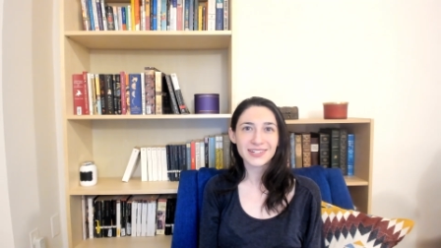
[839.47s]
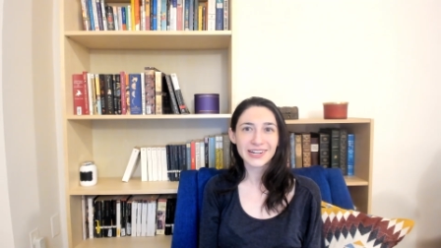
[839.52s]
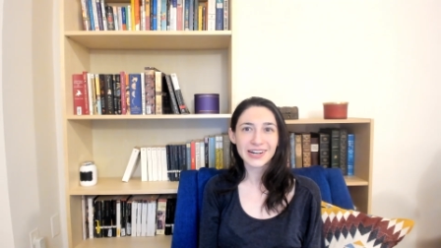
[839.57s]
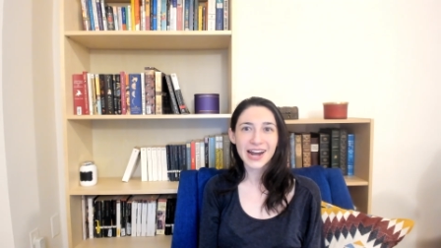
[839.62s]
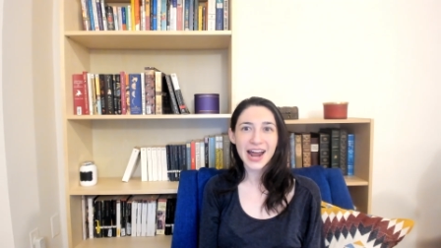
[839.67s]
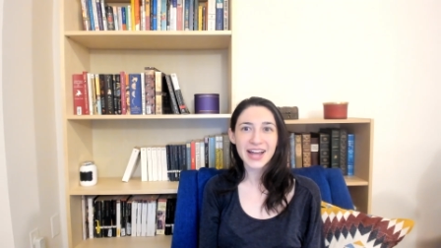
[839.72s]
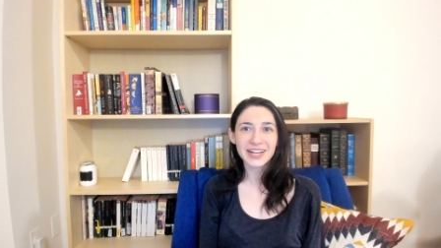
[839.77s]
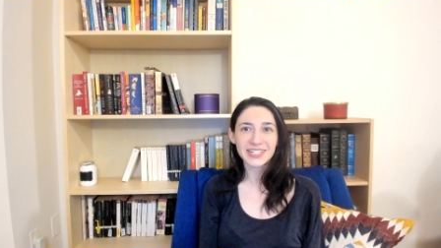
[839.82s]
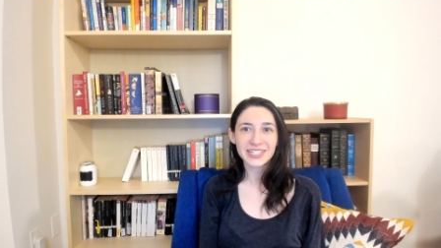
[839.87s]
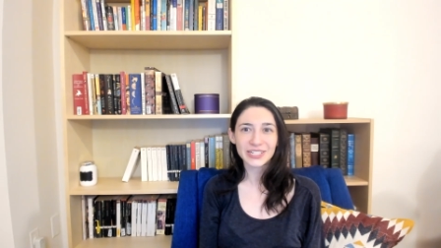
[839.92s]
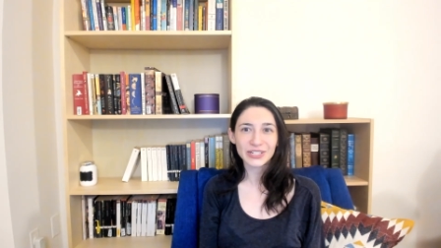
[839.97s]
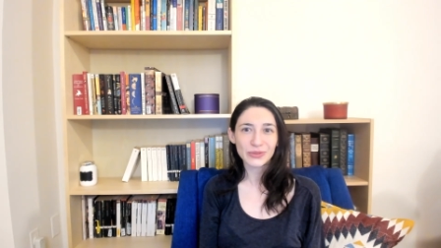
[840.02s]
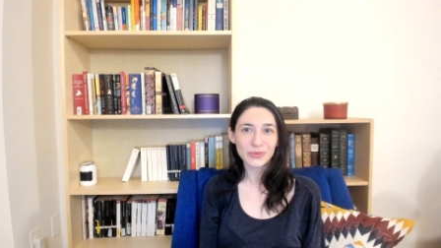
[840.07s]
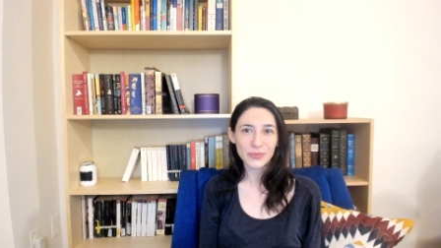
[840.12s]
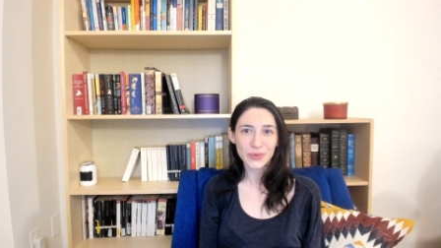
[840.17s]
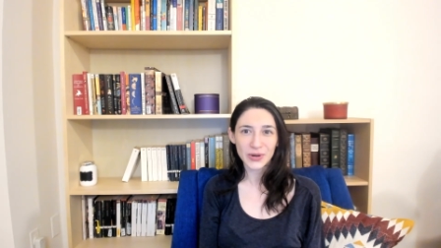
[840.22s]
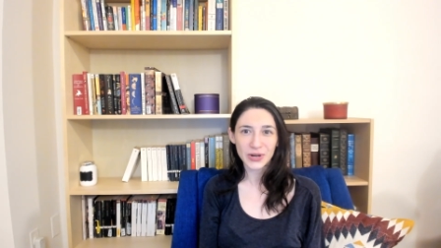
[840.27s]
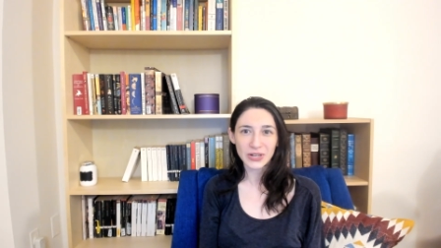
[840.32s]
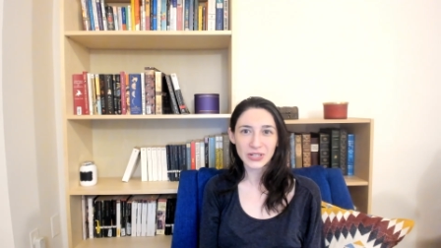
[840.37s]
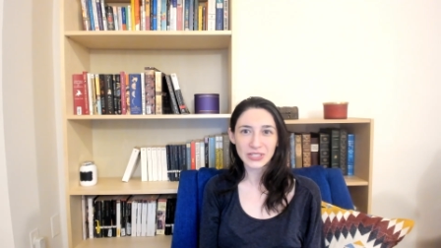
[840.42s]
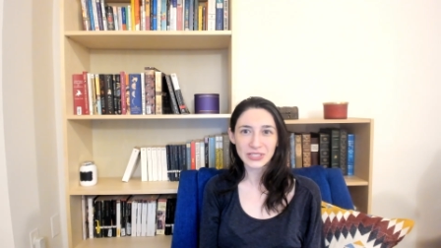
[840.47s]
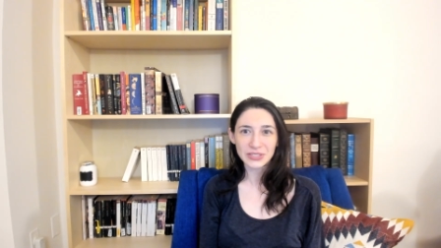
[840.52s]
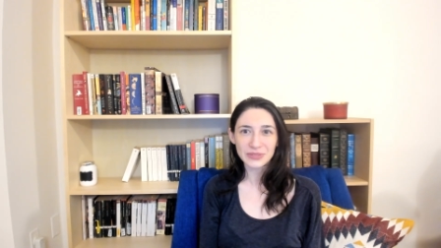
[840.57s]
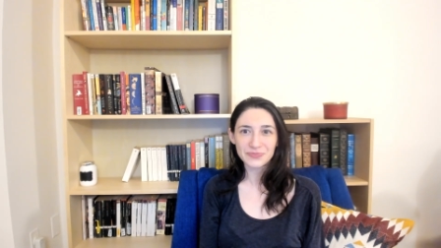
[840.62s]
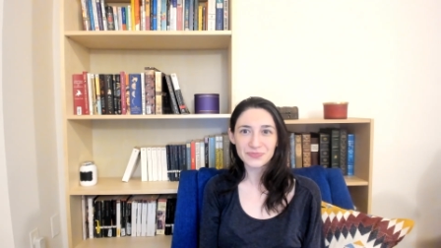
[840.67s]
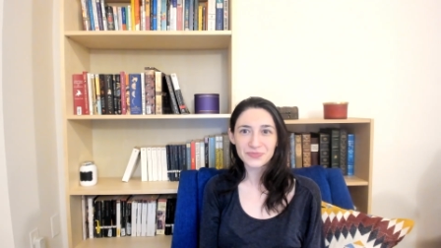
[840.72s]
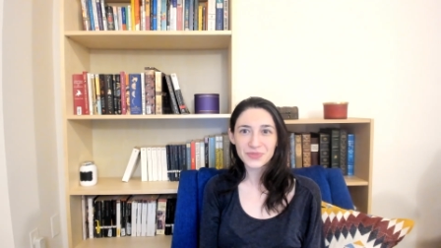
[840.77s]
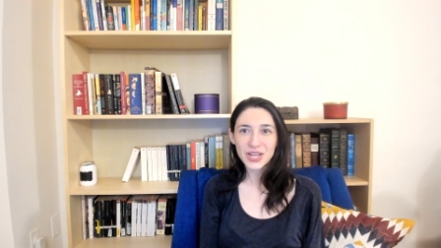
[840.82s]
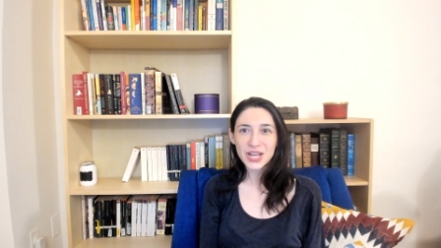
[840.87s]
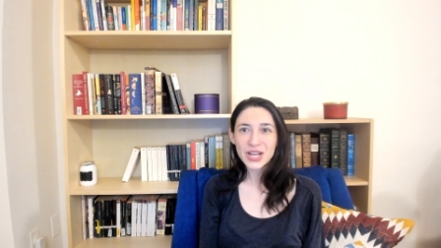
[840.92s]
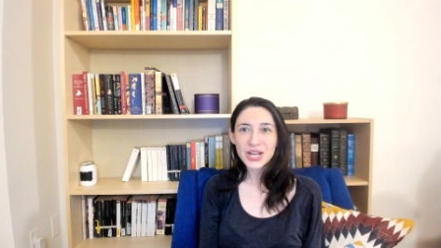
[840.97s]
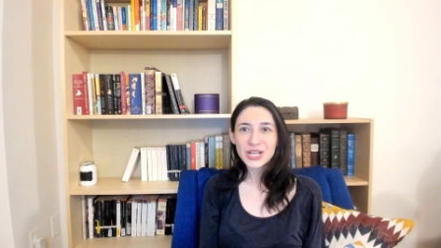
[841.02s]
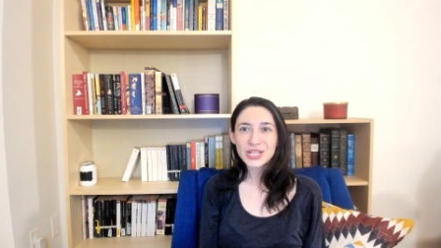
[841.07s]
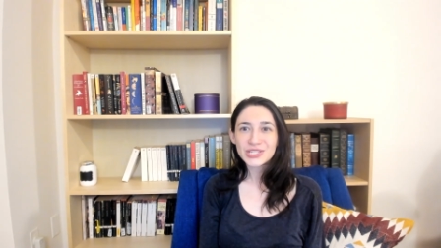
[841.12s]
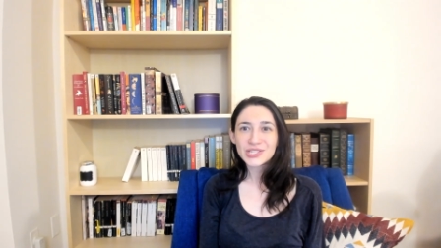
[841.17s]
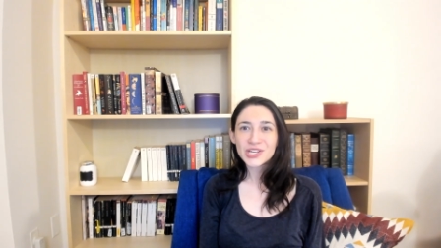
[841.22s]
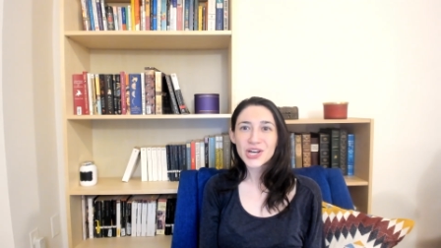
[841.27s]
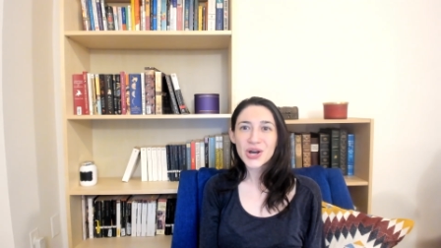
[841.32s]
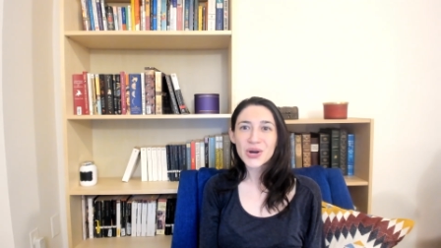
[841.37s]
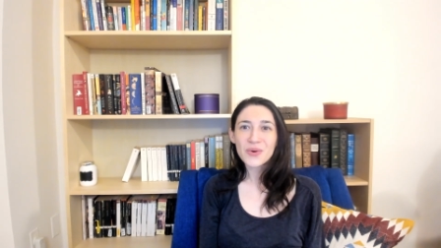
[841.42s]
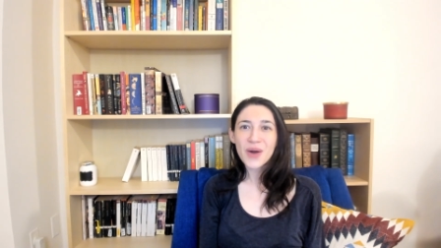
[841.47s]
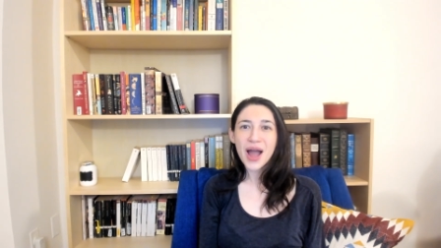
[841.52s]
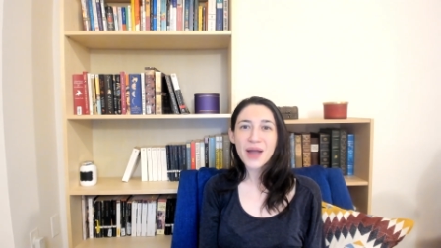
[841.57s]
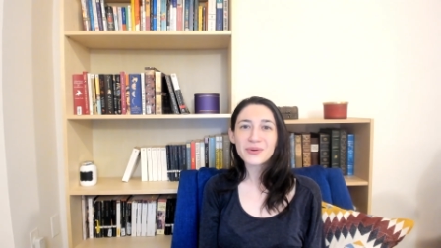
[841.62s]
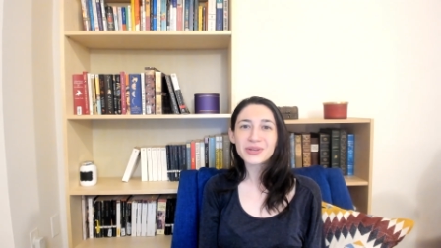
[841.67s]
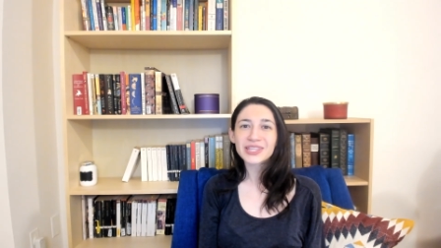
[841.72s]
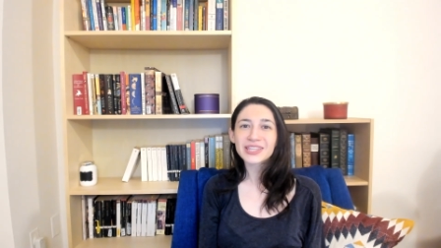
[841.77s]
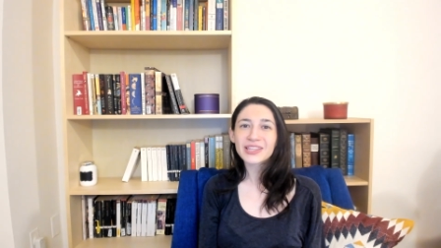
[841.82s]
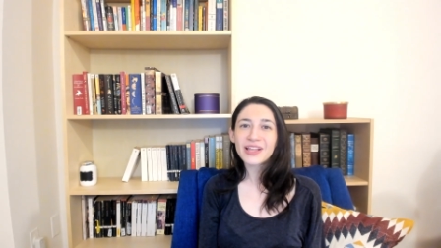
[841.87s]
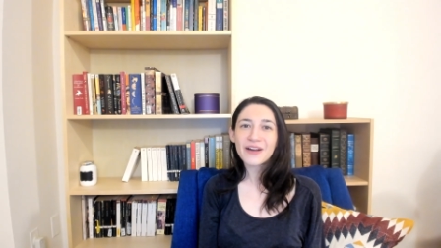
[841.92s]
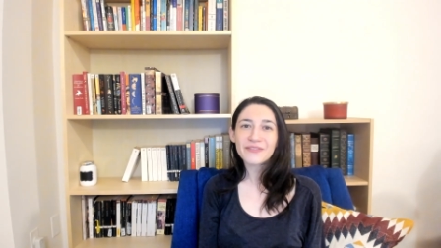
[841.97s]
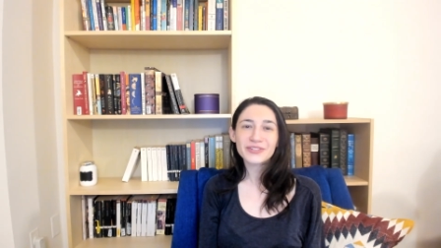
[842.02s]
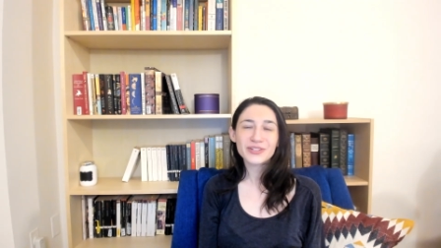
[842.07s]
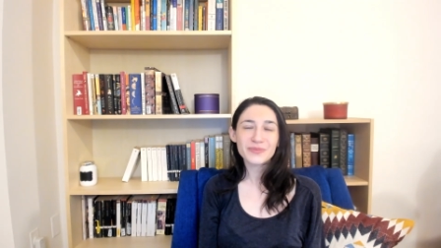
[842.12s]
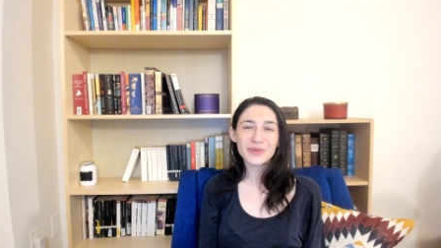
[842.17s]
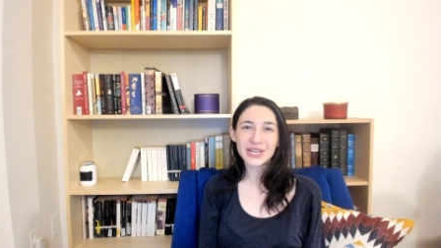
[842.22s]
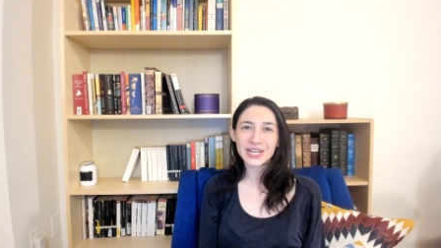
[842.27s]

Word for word: in an ideal world. So I would love to be